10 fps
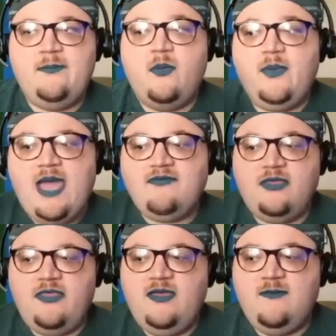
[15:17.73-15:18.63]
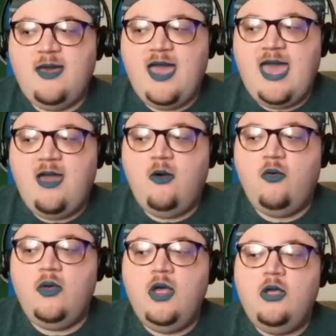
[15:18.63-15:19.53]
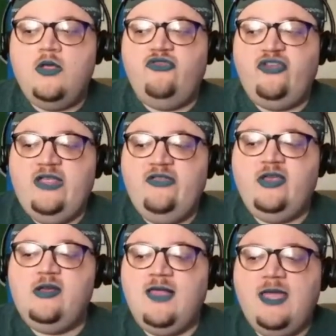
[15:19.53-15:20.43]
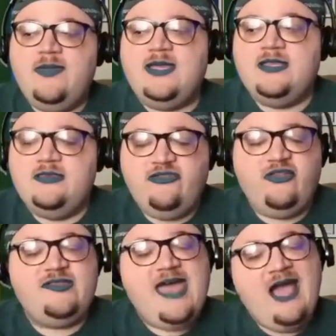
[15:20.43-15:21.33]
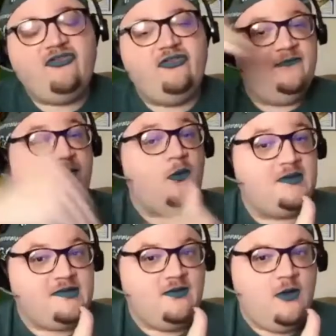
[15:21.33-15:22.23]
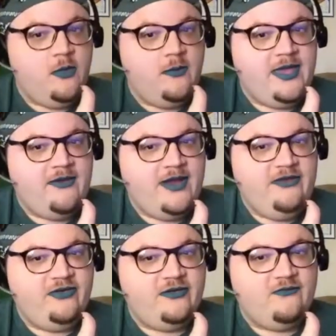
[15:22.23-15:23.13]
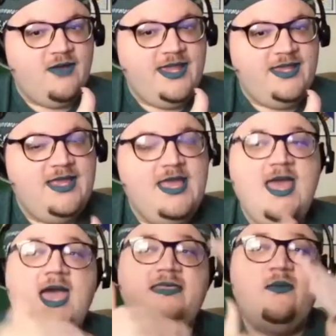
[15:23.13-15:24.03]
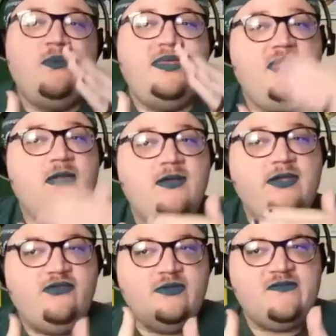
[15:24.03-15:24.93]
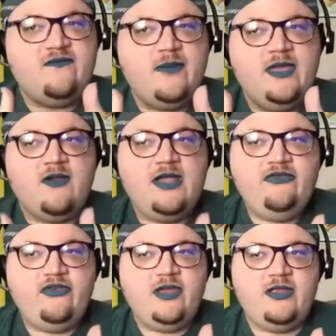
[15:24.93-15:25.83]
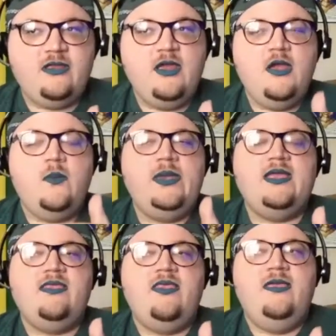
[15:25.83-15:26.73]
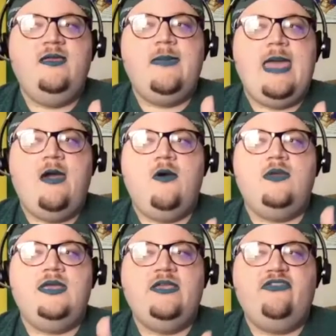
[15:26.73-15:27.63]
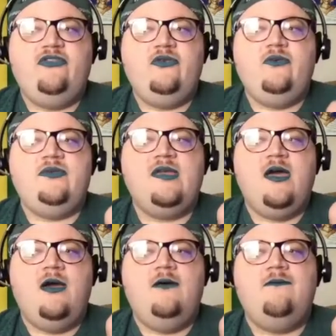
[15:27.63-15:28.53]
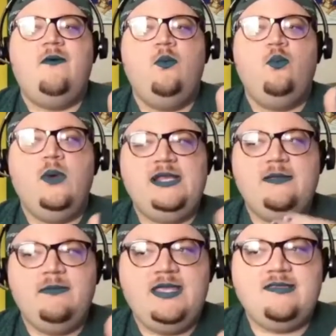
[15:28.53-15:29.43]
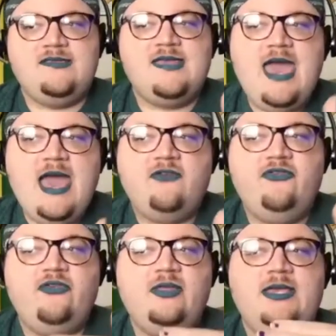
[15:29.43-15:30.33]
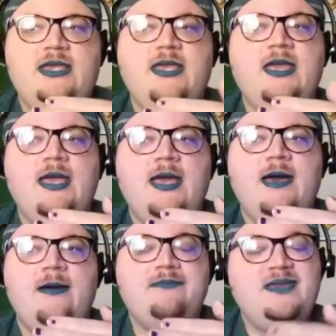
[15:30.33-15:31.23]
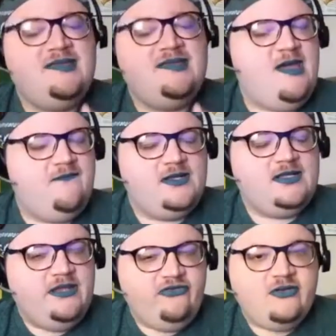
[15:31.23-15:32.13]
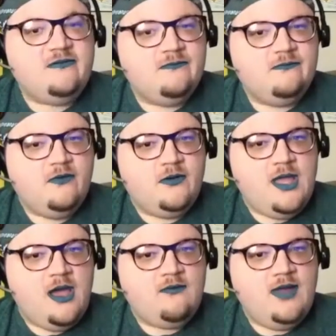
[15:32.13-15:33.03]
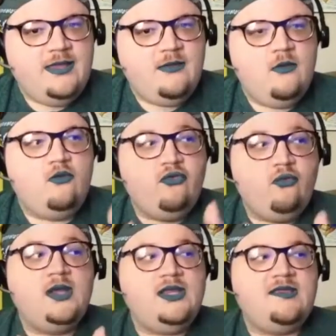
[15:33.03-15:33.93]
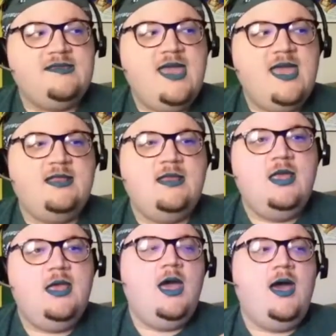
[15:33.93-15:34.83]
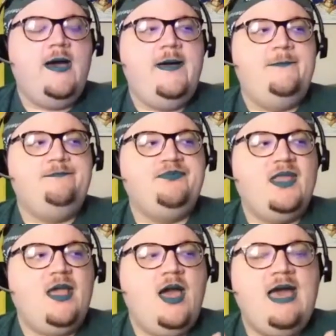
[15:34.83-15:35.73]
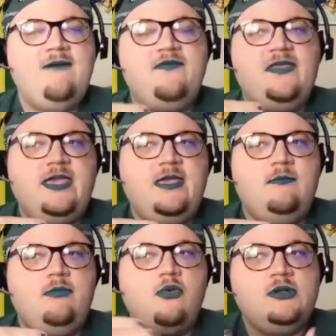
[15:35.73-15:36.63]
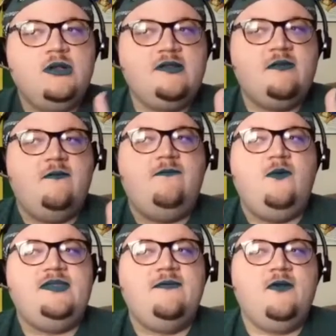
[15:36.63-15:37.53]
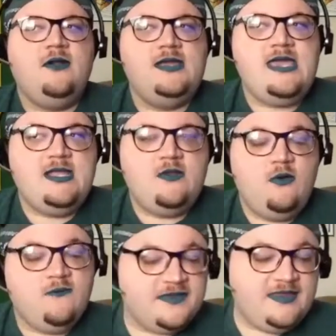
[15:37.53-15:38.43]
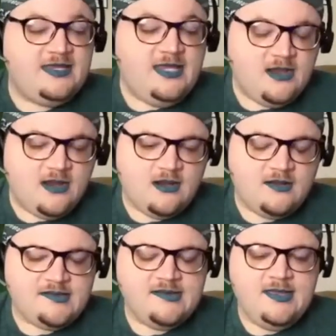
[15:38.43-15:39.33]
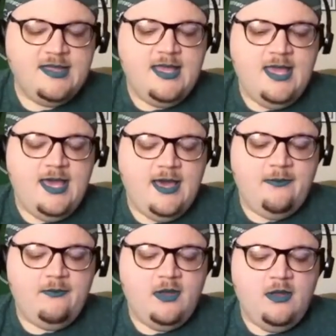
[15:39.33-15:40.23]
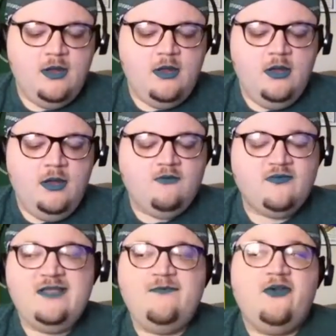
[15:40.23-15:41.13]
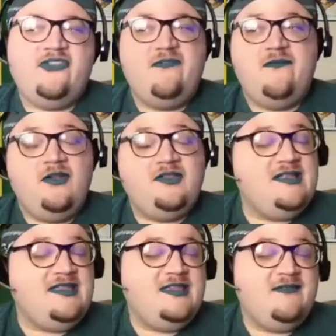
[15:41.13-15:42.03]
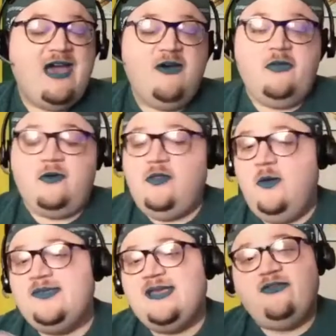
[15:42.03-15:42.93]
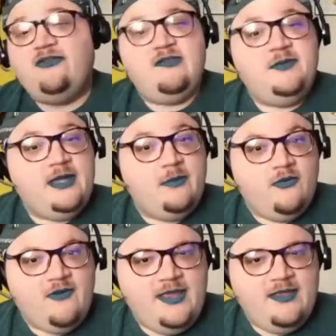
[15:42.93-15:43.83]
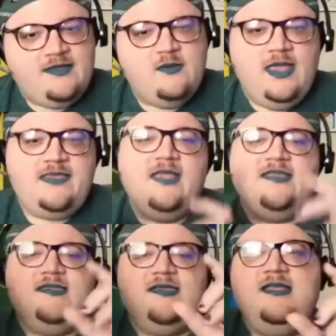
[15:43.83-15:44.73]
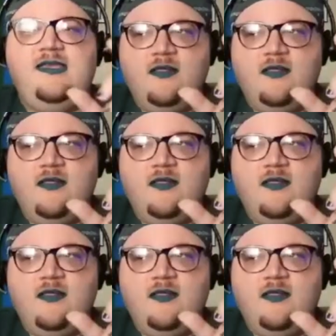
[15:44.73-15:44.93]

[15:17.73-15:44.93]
But we have to think about how changing climate conditions actually force global migration, right? And then when we think about issues of migration, we can think about issues of what it means to actually be a sovereign nation or not, right? To what extent have the borders folks have created over the years um, reinforced the false idea of how the globe is actually split up, right? So, like, it's this idea.